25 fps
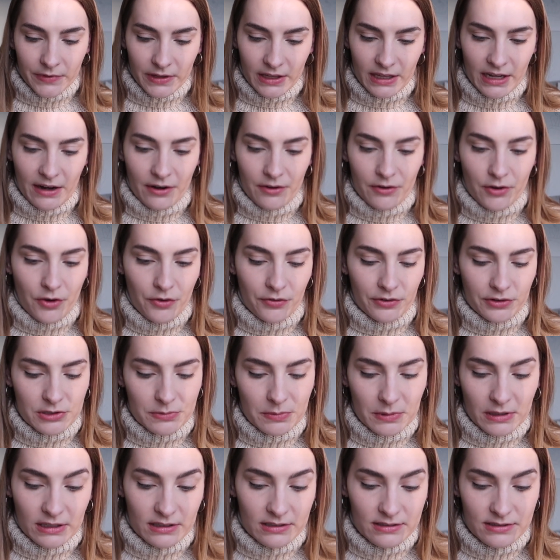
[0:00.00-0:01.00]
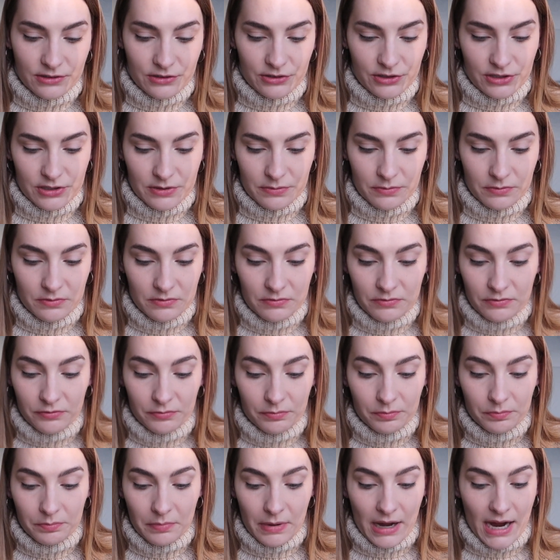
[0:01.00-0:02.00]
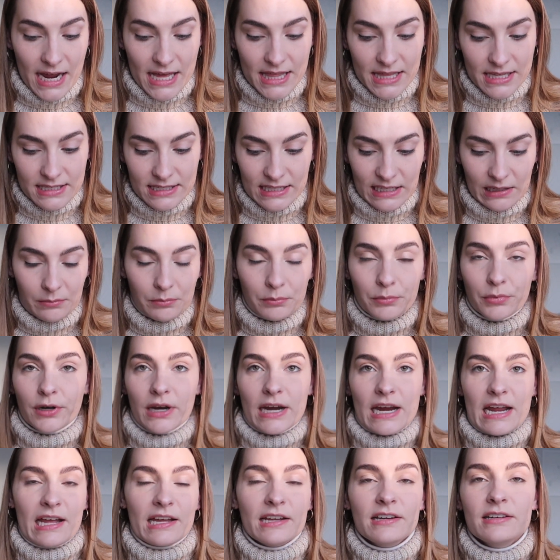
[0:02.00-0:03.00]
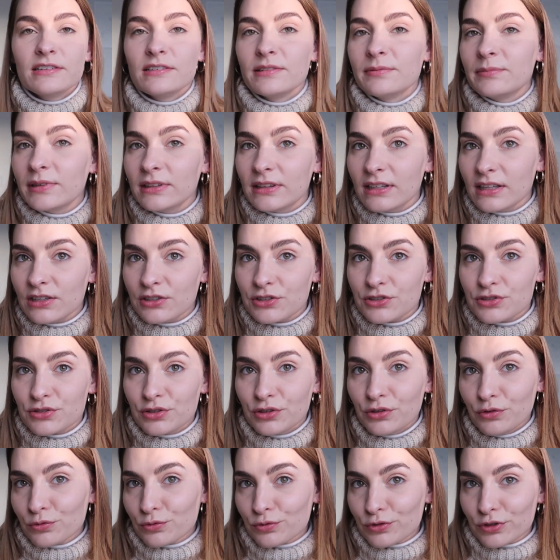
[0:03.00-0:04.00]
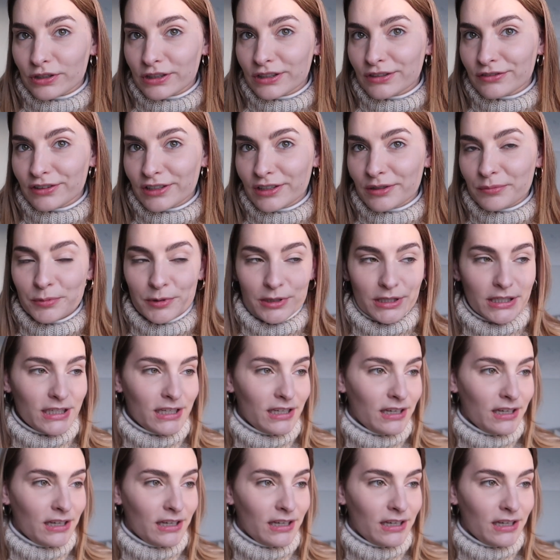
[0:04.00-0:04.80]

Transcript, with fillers: And I don't know if it's because they're just by the same brand, but they just look really, really pretty